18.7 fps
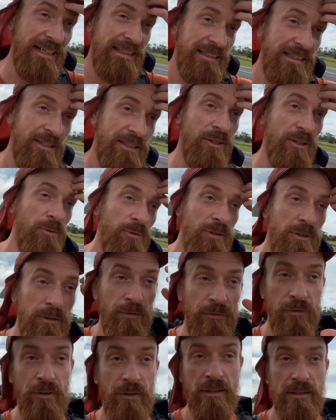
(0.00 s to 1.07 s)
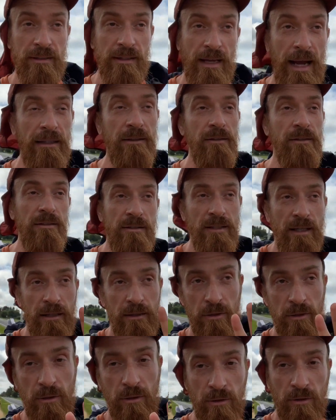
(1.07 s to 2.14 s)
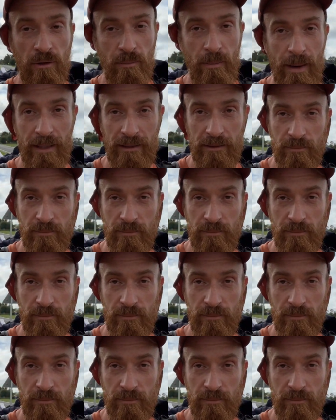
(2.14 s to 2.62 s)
so different. I don't say it's good or bad,